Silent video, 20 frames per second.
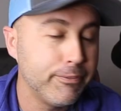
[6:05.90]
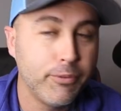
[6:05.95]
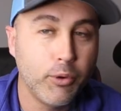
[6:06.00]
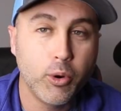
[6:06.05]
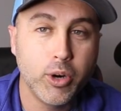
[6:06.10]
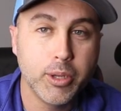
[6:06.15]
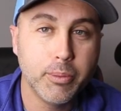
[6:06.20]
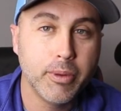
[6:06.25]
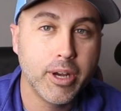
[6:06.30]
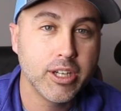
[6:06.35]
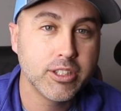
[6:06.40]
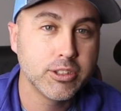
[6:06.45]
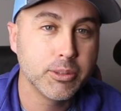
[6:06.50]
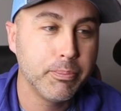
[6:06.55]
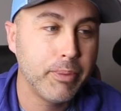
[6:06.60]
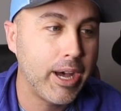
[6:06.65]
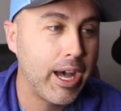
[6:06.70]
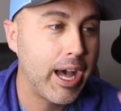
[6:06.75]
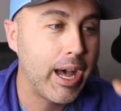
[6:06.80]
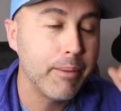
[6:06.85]
forty bucks a
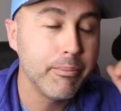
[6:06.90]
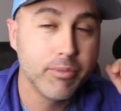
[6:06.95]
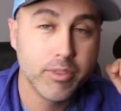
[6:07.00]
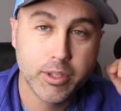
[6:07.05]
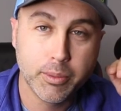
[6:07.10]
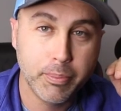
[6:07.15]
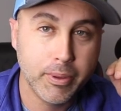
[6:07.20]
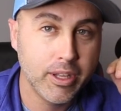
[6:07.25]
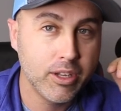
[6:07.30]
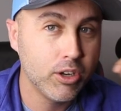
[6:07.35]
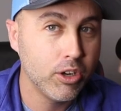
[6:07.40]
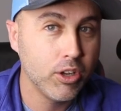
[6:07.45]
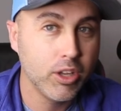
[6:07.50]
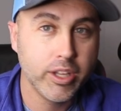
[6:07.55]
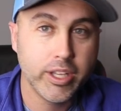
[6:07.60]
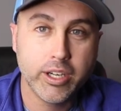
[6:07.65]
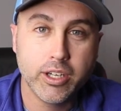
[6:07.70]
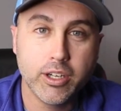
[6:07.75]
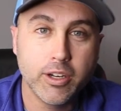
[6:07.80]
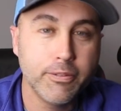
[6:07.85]
pop, depending on
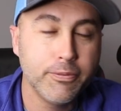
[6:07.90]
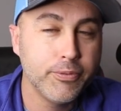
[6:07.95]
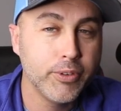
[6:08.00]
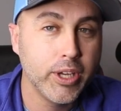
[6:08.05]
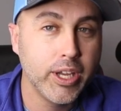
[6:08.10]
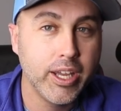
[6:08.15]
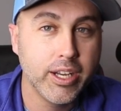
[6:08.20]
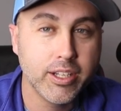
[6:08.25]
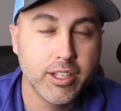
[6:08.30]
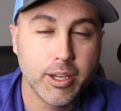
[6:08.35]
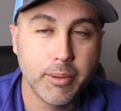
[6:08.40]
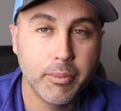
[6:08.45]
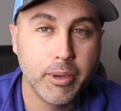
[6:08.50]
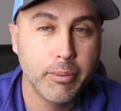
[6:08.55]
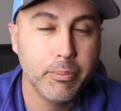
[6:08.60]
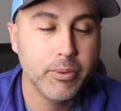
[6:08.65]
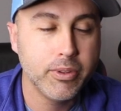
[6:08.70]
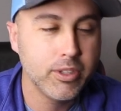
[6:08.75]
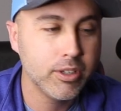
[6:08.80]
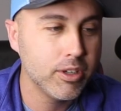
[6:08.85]
linear foot, come
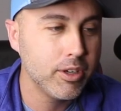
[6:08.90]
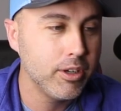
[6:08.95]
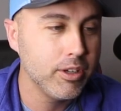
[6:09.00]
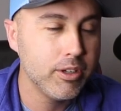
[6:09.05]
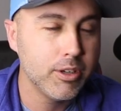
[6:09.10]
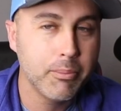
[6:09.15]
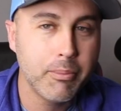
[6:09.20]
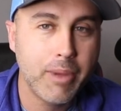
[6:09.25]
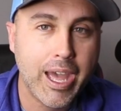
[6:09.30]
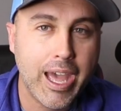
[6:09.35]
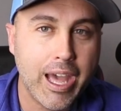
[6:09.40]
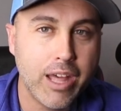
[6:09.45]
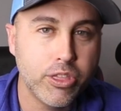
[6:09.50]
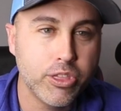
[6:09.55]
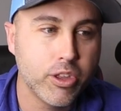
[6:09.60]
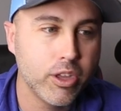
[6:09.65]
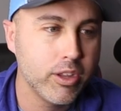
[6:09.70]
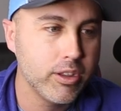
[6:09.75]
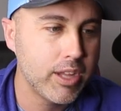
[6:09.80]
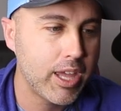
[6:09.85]
up with your, your
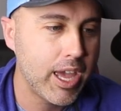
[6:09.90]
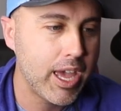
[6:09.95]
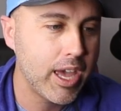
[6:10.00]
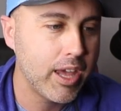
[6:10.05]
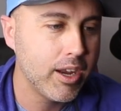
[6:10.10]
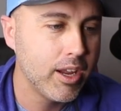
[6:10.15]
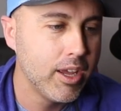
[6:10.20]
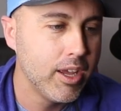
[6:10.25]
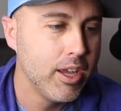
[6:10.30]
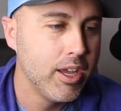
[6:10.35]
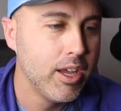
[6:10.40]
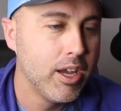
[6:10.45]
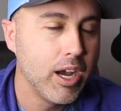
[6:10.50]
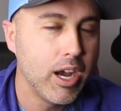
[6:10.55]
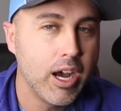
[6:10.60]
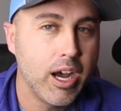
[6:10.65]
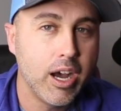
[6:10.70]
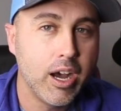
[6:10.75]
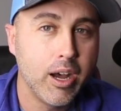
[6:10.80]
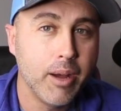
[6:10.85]
math on that.
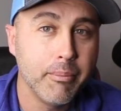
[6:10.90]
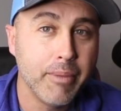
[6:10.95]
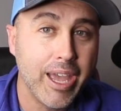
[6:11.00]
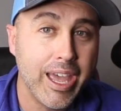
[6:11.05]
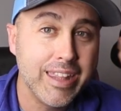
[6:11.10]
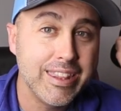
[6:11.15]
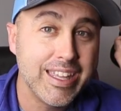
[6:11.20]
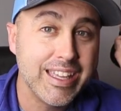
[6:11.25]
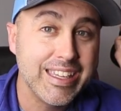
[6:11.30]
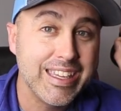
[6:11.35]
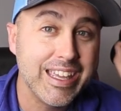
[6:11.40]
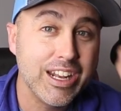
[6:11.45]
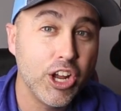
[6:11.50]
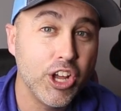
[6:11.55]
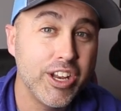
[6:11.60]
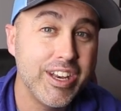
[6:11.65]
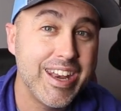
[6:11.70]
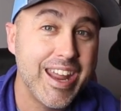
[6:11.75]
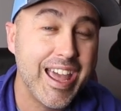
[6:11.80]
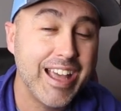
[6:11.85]
Um, and then get
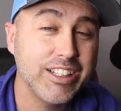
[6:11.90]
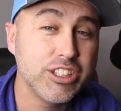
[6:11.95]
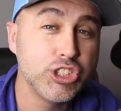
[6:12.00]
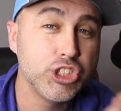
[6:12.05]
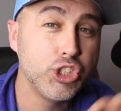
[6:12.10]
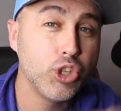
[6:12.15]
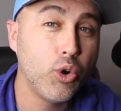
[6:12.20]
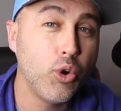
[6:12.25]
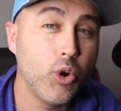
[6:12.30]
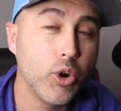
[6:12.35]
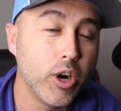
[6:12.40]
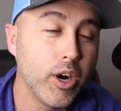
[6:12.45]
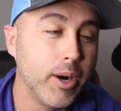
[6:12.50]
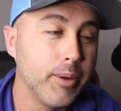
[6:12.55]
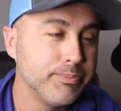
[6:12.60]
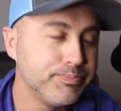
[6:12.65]
on Nextdoor